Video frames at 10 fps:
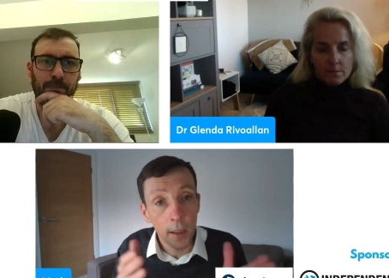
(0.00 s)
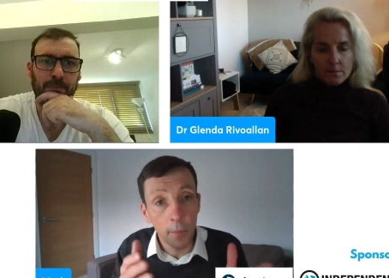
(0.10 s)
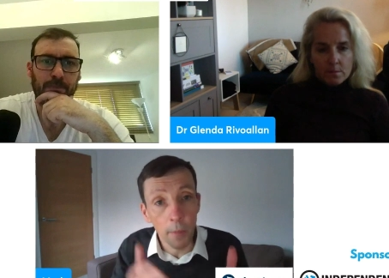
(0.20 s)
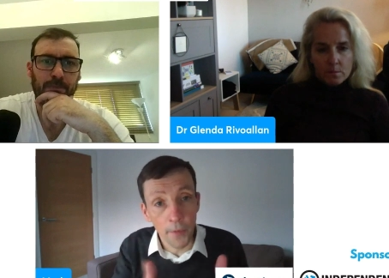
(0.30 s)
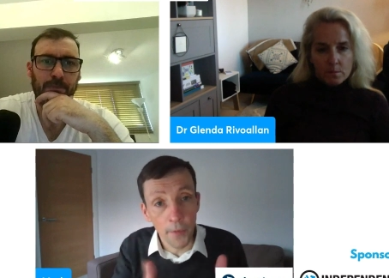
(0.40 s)

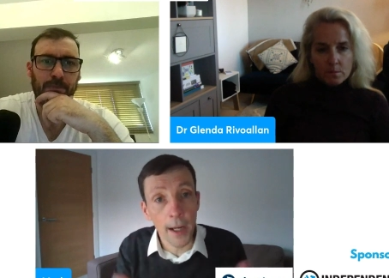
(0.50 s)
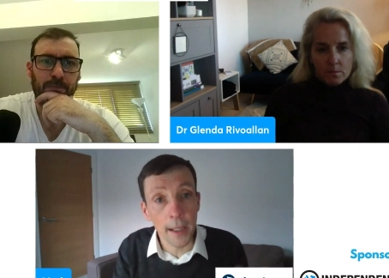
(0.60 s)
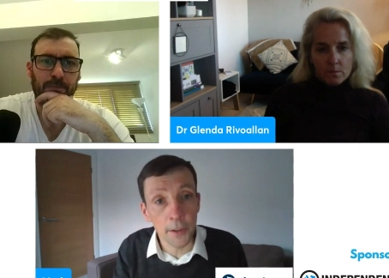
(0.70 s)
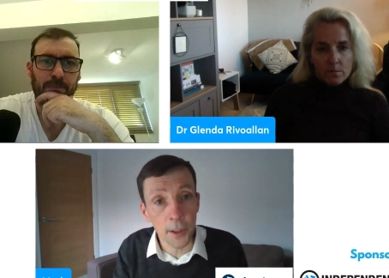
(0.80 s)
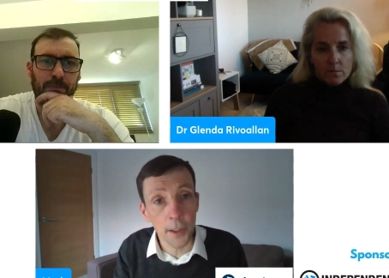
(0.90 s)
Speaker 1: But before I
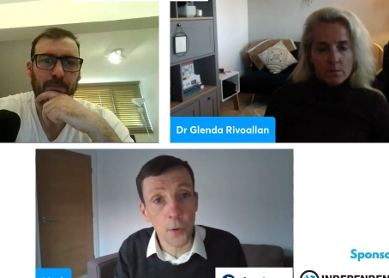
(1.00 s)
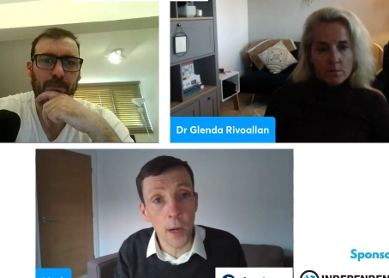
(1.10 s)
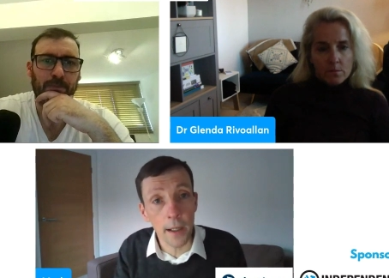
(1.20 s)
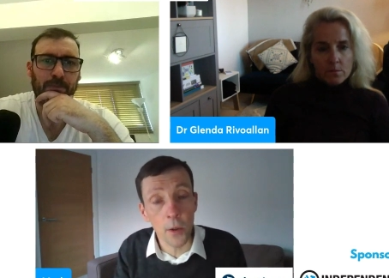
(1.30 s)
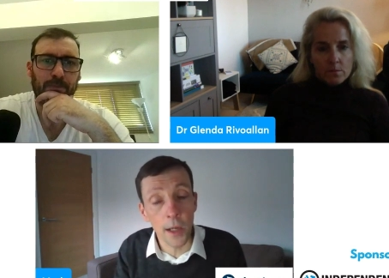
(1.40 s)
answer your
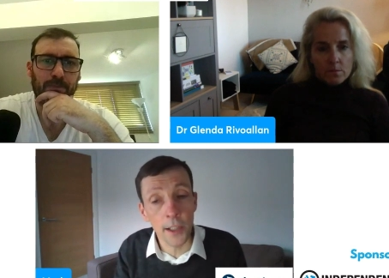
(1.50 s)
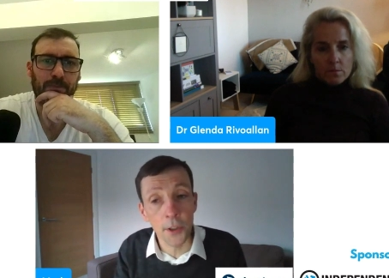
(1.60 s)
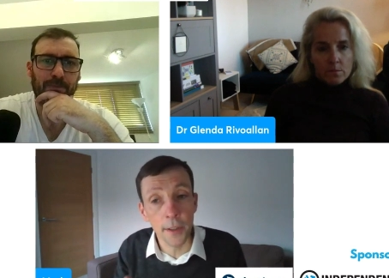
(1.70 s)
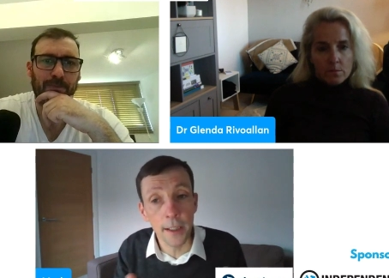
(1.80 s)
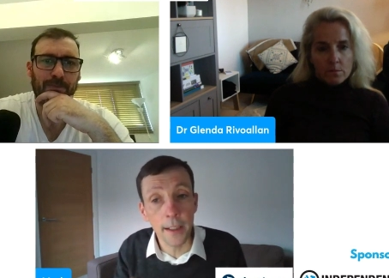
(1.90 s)

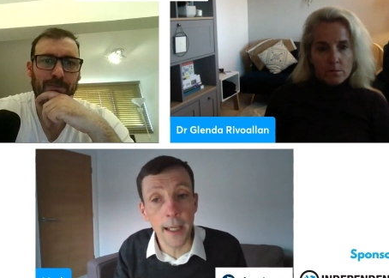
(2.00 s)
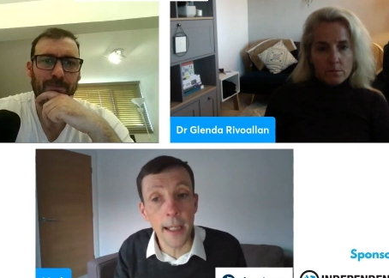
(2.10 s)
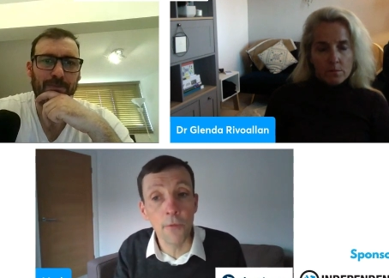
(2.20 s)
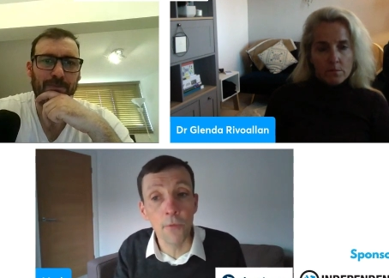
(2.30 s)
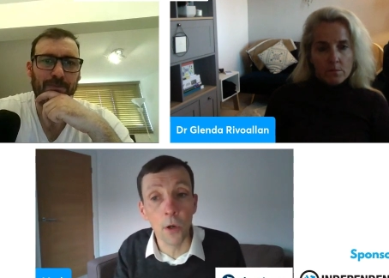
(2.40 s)
question, the
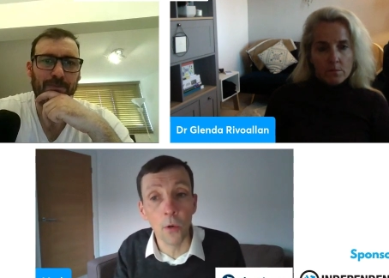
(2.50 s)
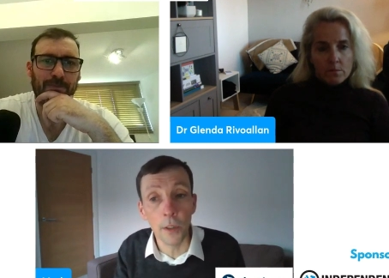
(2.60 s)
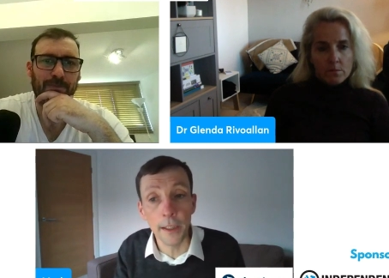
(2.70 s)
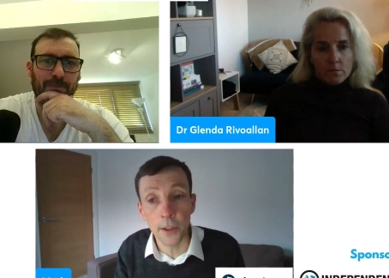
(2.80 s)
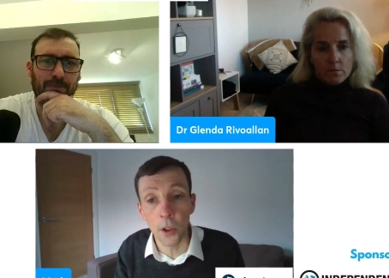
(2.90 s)
key
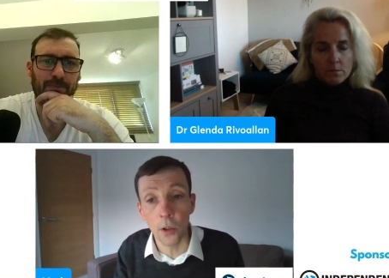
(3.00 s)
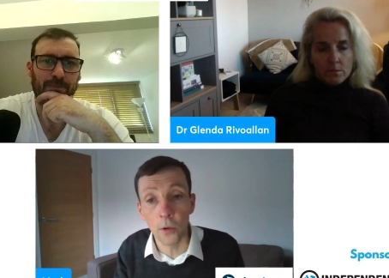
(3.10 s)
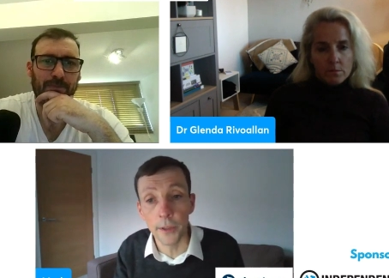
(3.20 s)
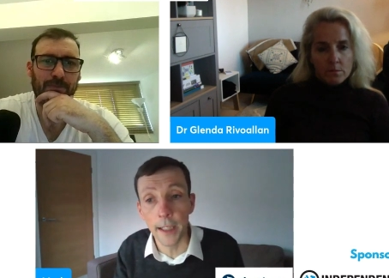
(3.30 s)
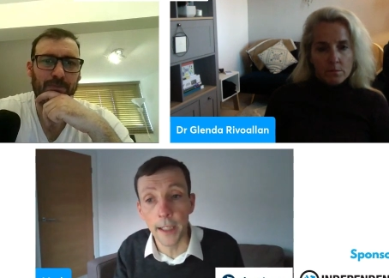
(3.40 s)
rule is
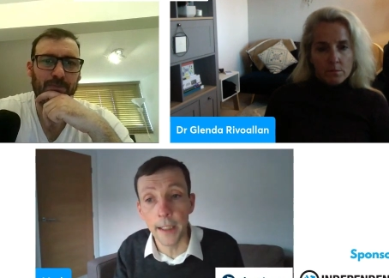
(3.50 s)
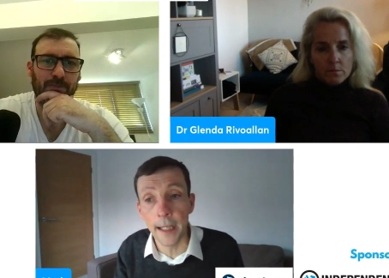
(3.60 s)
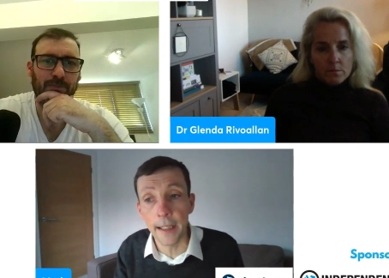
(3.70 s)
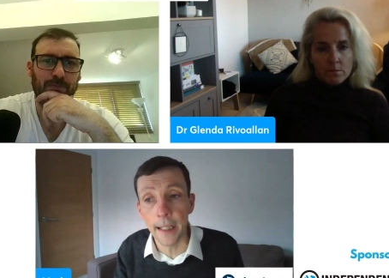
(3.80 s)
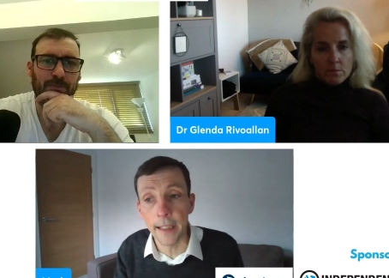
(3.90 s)
called the
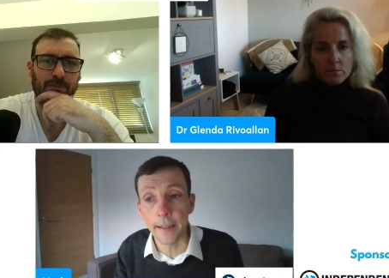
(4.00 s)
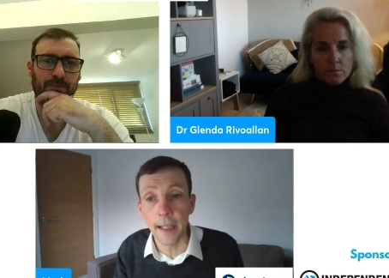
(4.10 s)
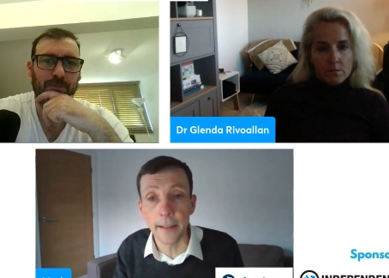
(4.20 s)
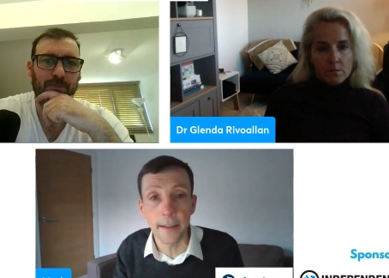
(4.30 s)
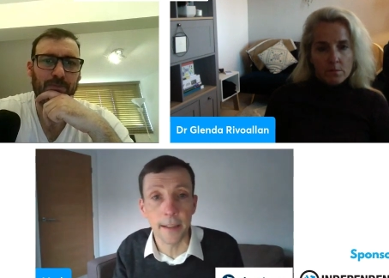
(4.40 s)
it, it,
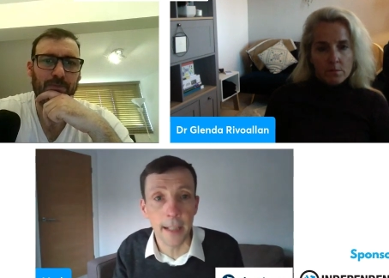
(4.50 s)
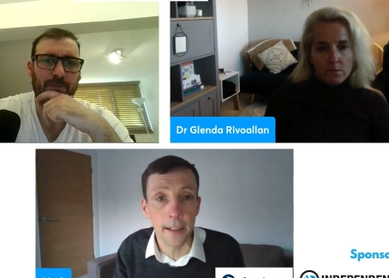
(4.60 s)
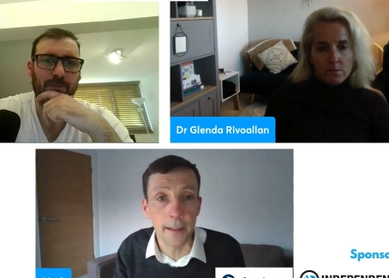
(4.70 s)
it's the kind of